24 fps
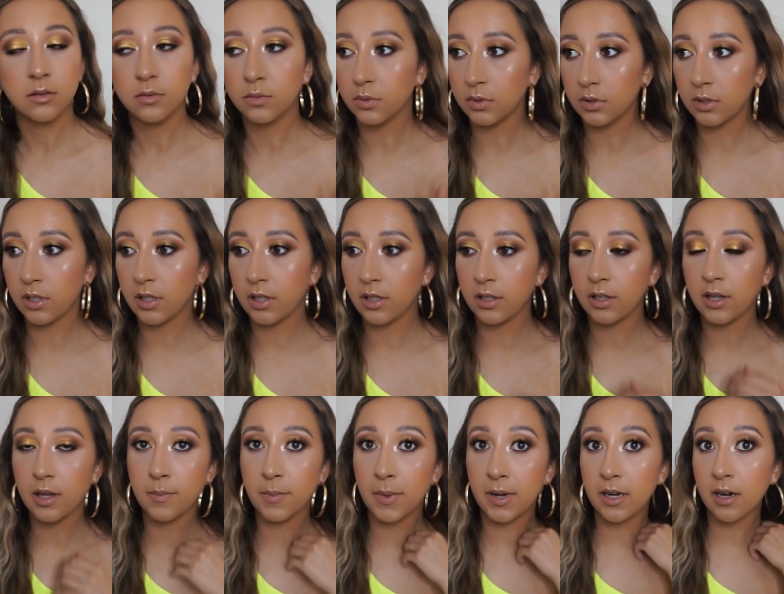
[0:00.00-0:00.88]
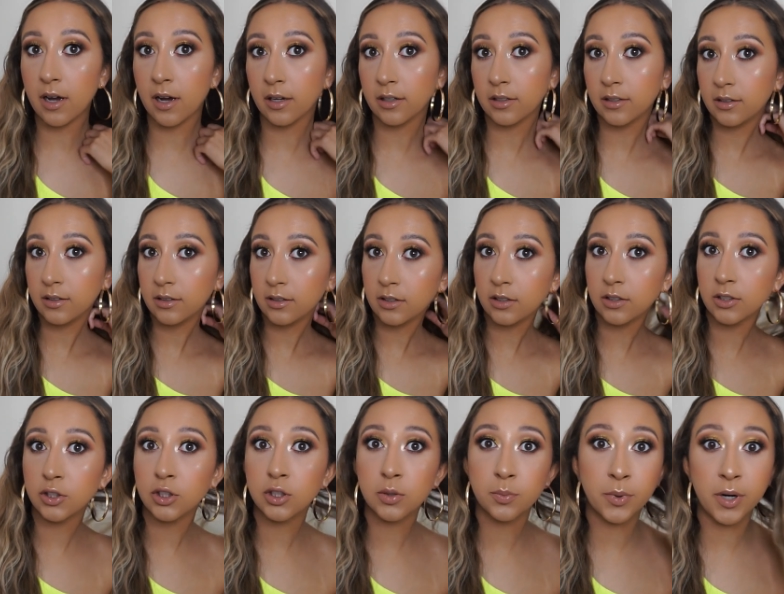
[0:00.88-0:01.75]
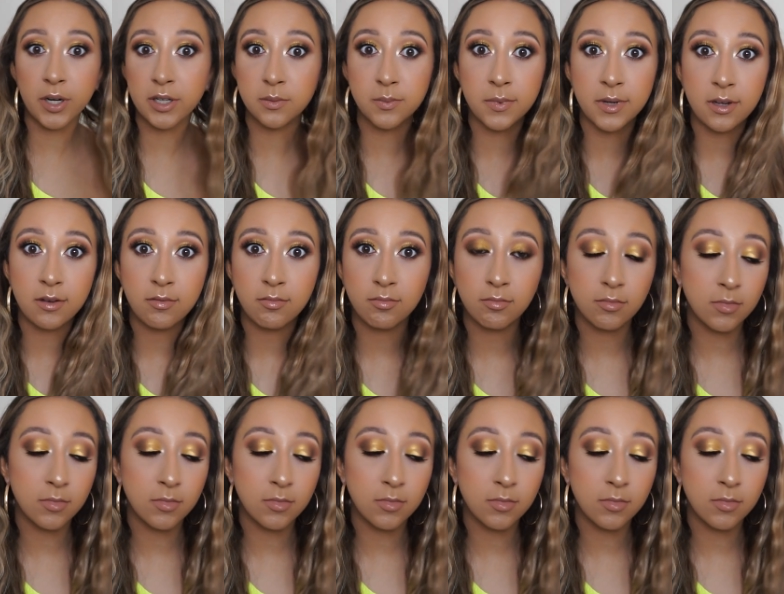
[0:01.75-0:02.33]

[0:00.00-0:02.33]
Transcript: We'll see. It may not. Could surprise me